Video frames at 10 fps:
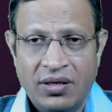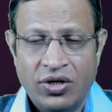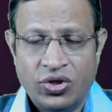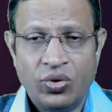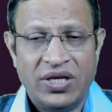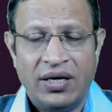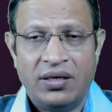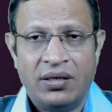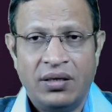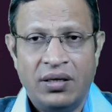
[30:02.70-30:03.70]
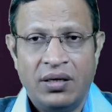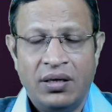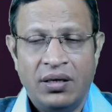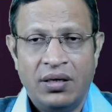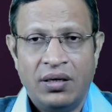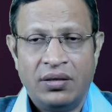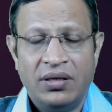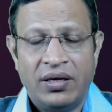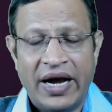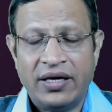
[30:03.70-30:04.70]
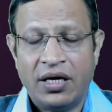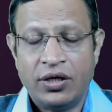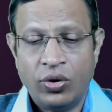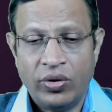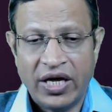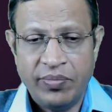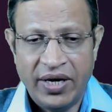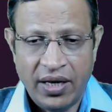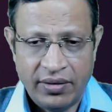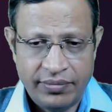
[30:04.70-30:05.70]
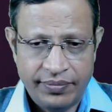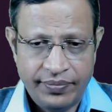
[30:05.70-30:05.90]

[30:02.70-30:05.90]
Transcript: so that the radical cure can be done.